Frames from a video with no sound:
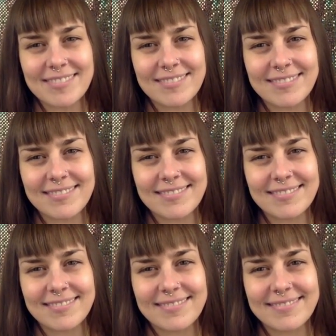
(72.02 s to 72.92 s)

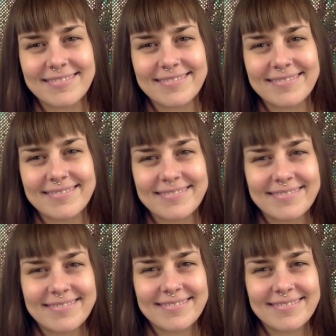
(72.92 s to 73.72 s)
No one is speaking in this clip.